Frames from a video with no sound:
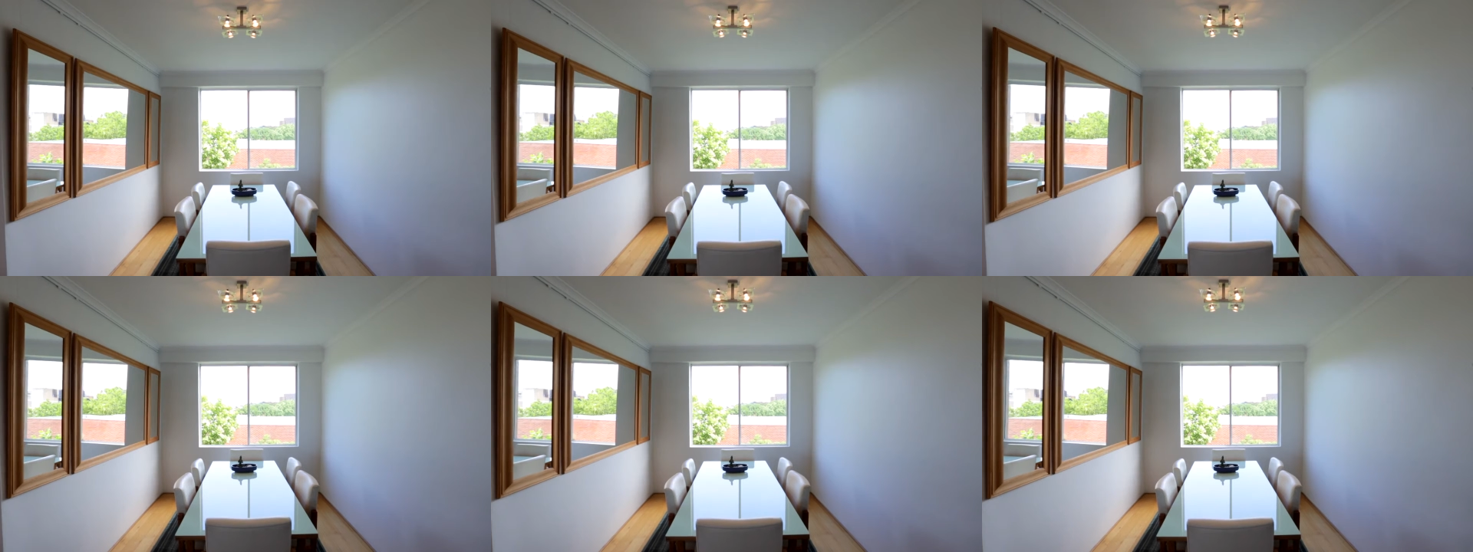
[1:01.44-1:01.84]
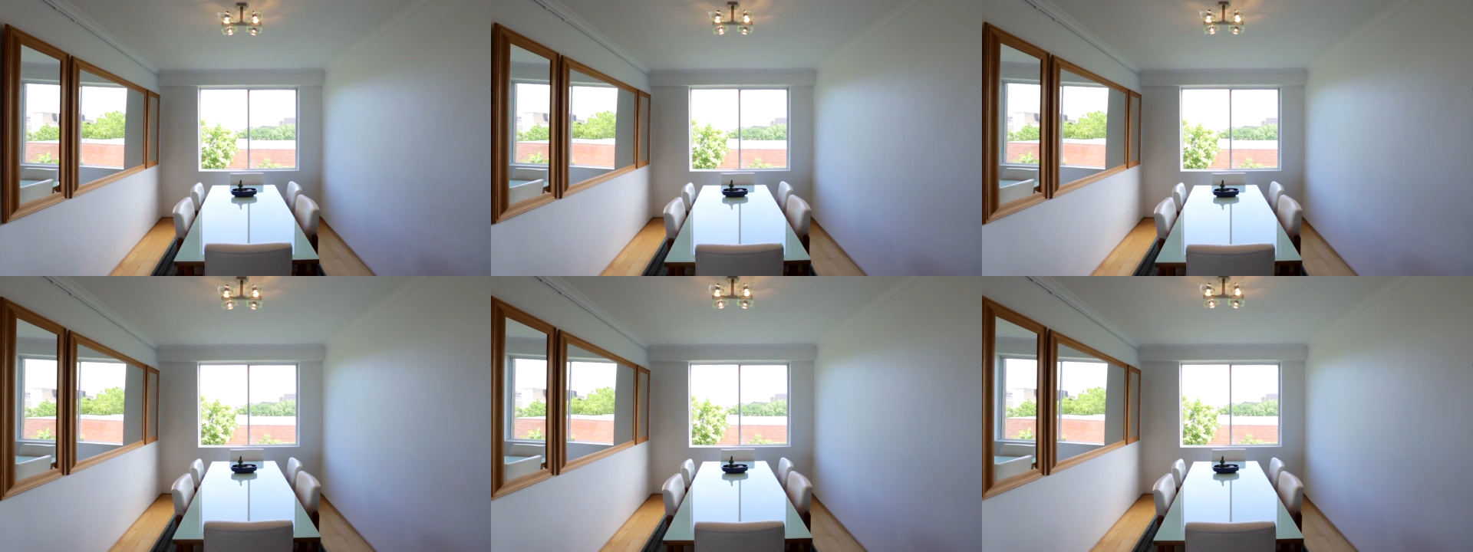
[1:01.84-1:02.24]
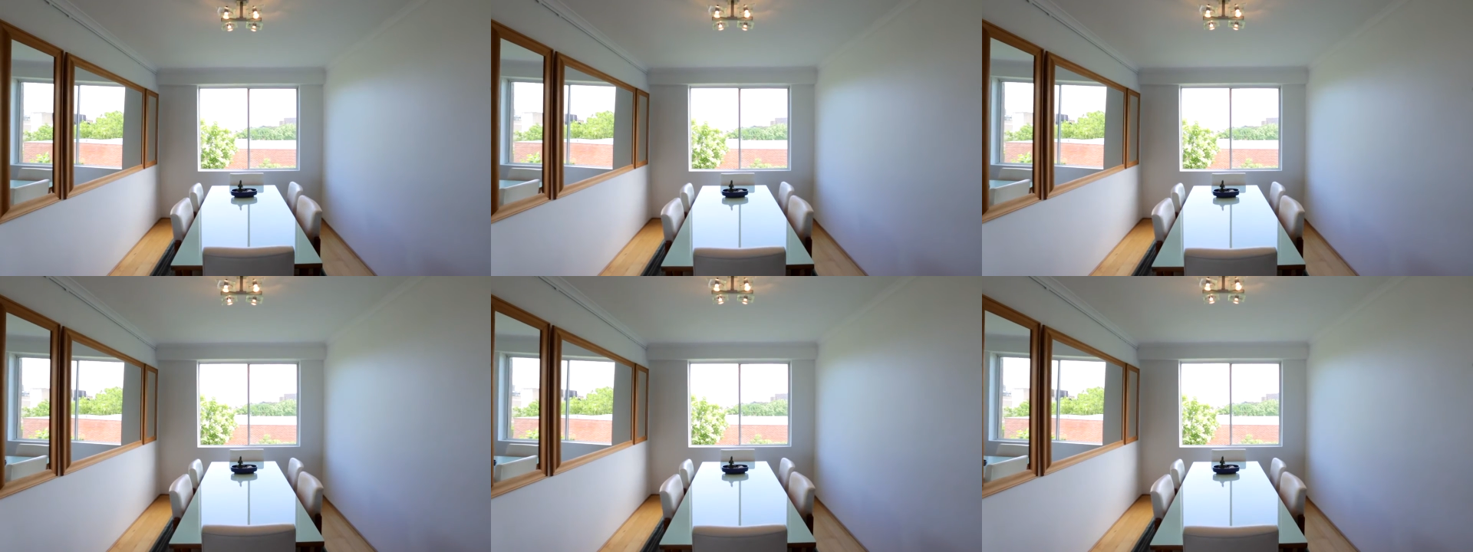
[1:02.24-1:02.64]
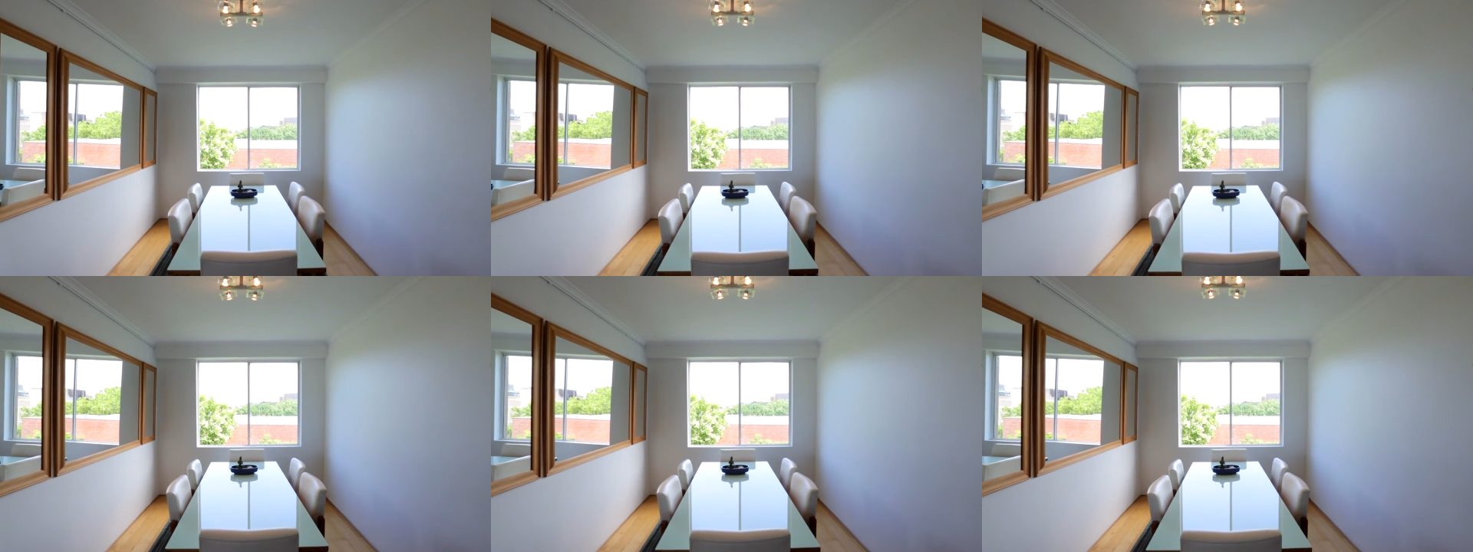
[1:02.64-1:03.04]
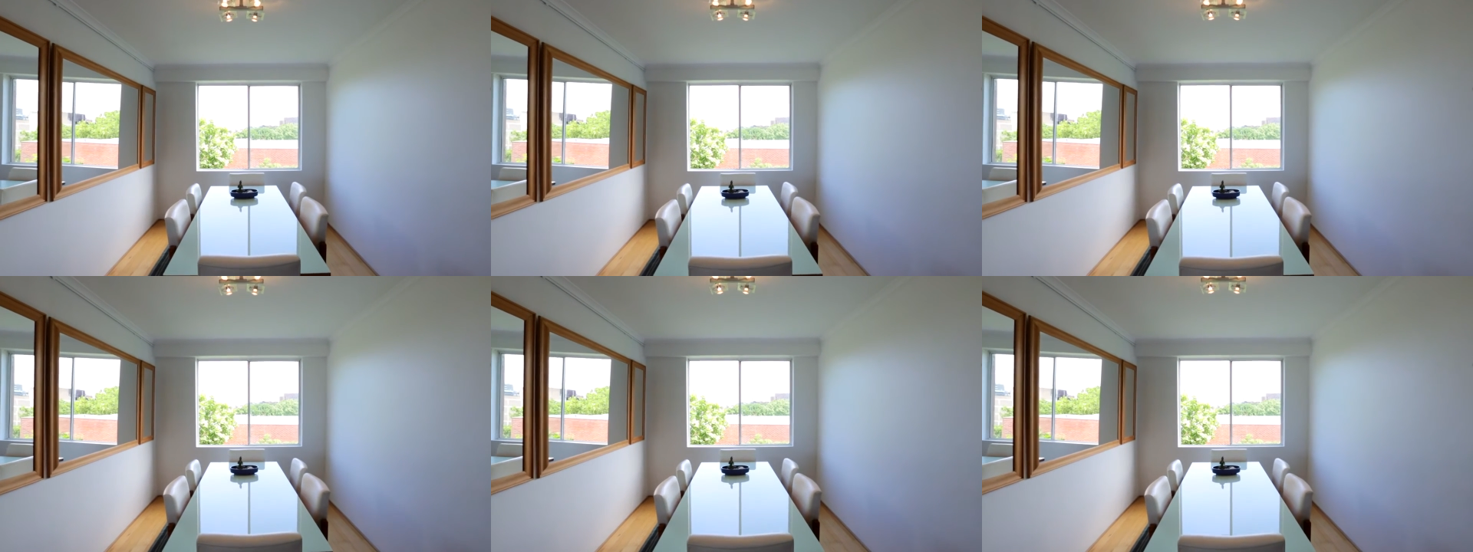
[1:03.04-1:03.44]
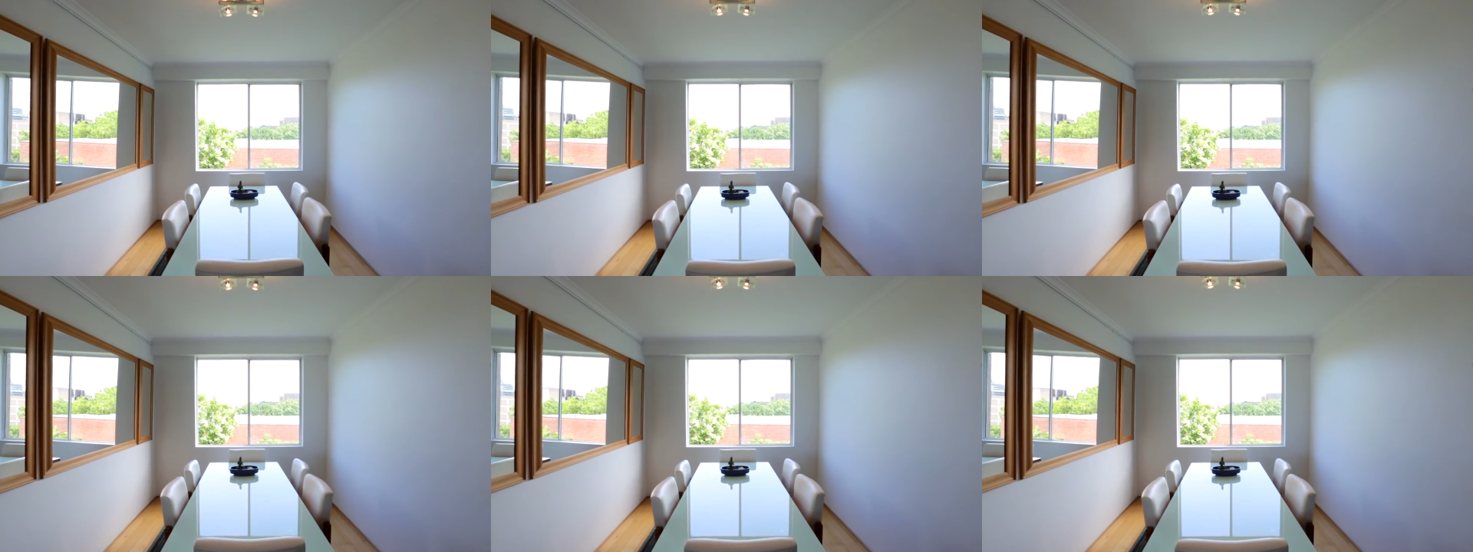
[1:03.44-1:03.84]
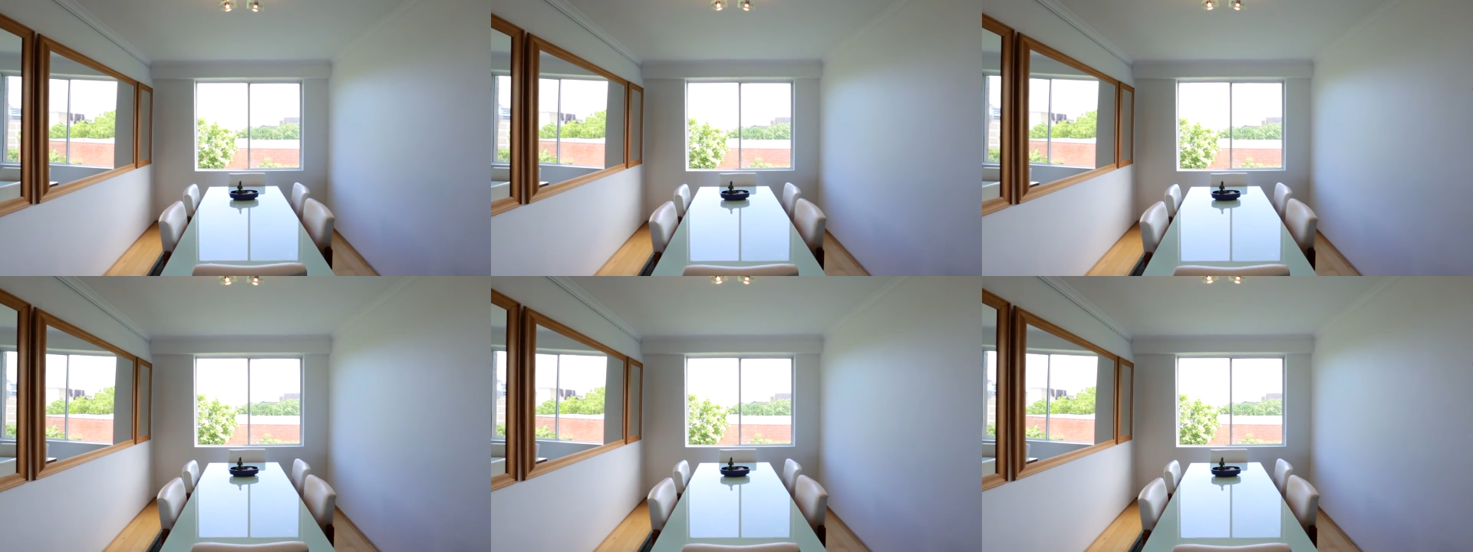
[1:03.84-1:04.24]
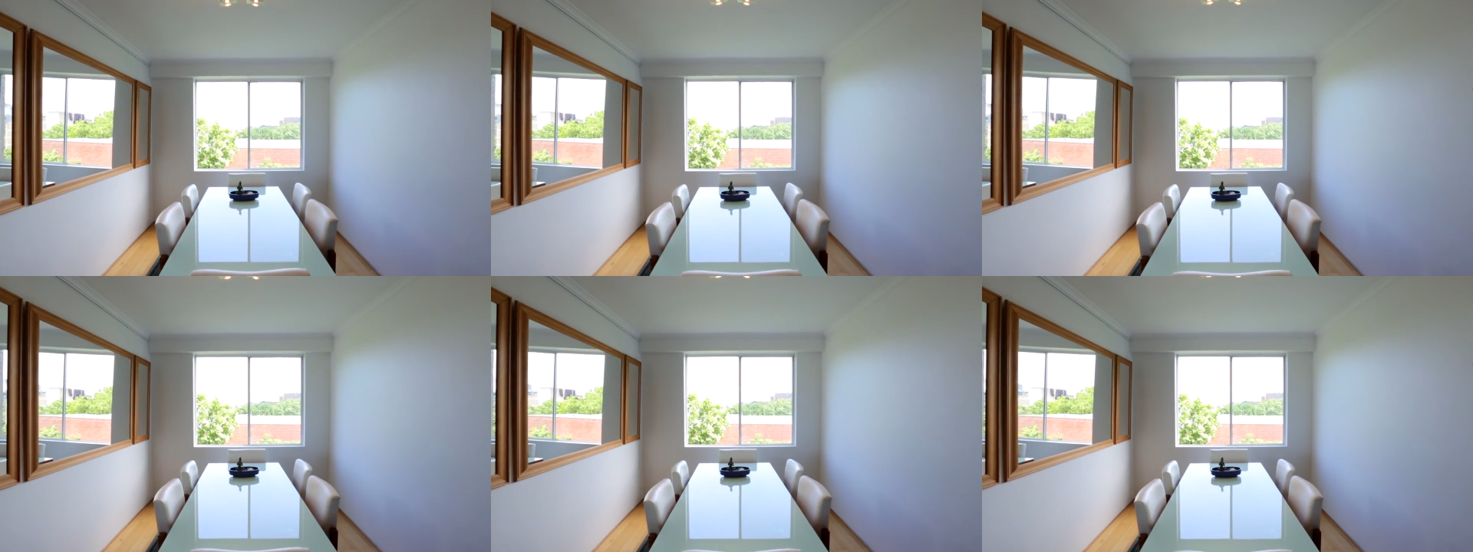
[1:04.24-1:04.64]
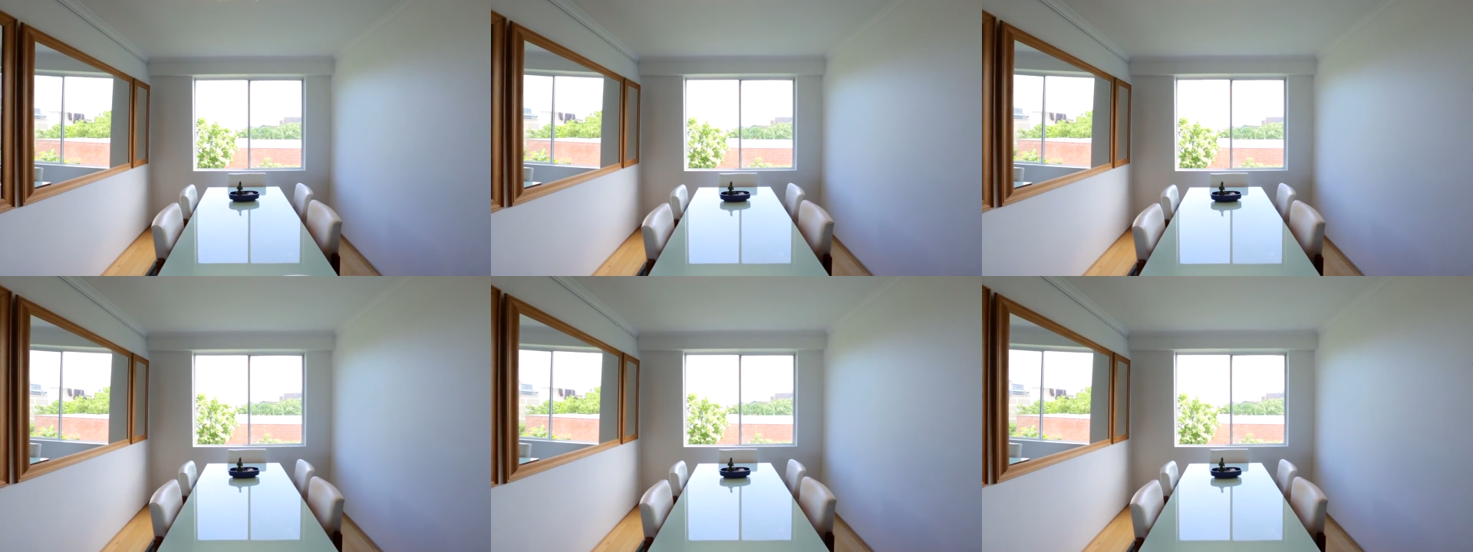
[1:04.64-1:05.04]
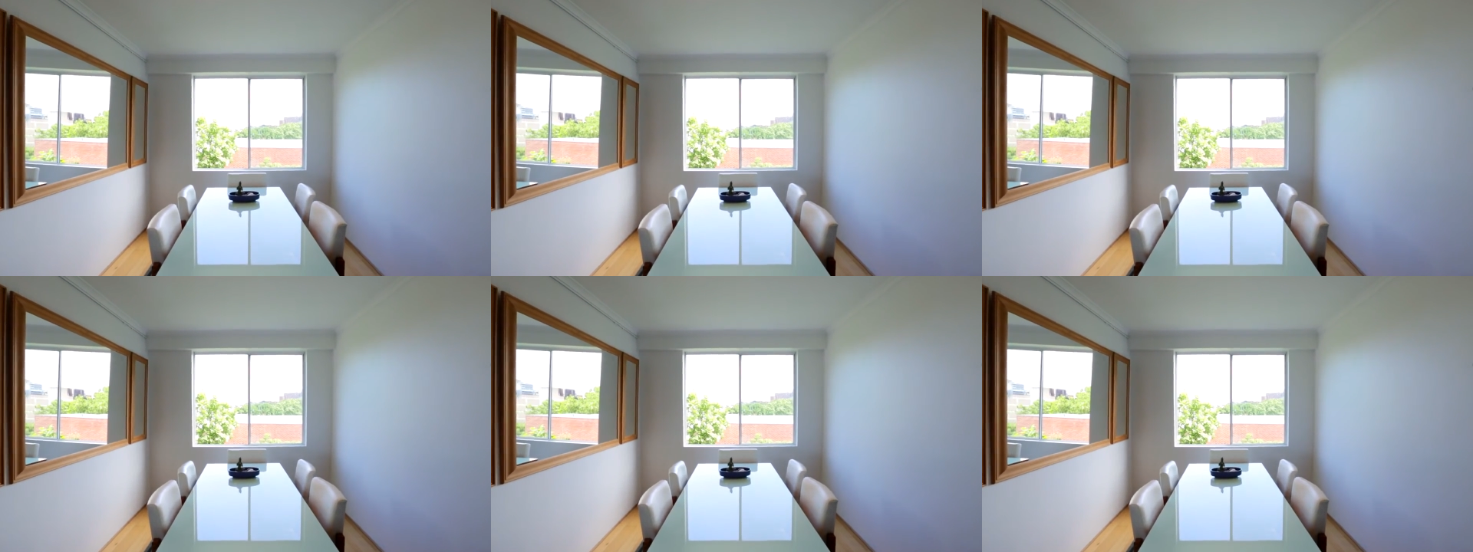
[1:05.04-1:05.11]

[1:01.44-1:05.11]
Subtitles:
(no speaker visible)